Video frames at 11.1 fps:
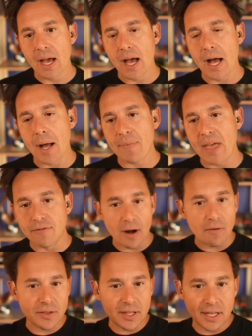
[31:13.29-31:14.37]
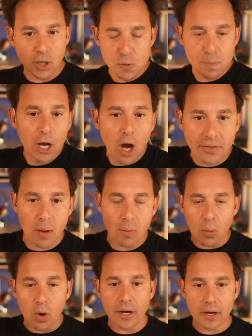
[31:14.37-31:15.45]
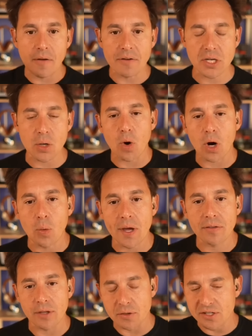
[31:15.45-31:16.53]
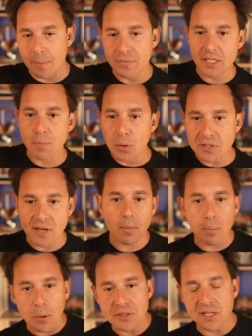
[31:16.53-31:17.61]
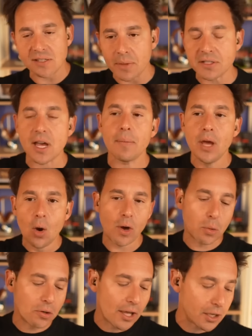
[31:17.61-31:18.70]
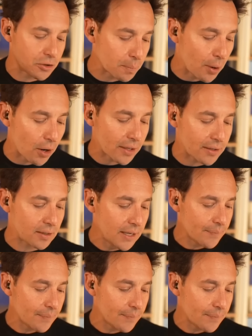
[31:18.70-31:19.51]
And for everything that goes beyond that, we want to obviously work with, some things most of the time, or most things some of the time, we want to rely on third parties.